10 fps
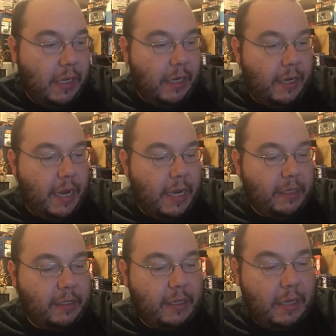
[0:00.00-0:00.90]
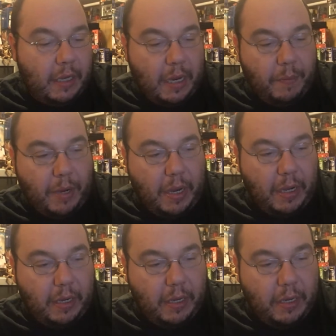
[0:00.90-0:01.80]
And next, I
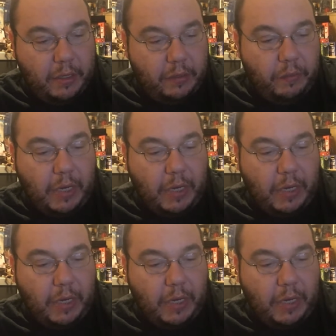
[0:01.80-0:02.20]
bought 2